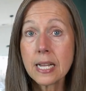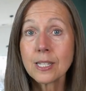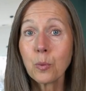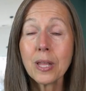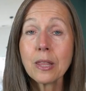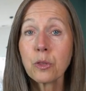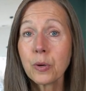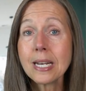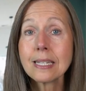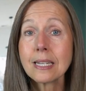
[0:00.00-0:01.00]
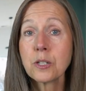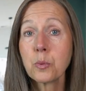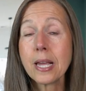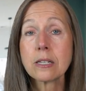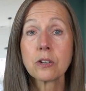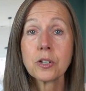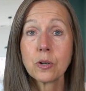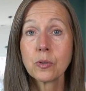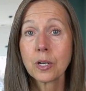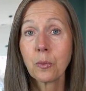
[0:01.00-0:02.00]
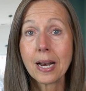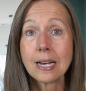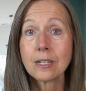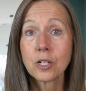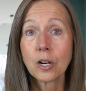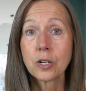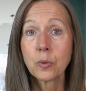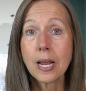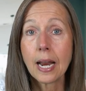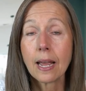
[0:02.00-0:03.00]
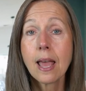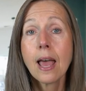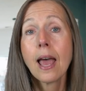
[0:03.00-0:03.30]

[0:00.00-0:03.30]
So within 3 to 6 weeks, our students are ready to start treating.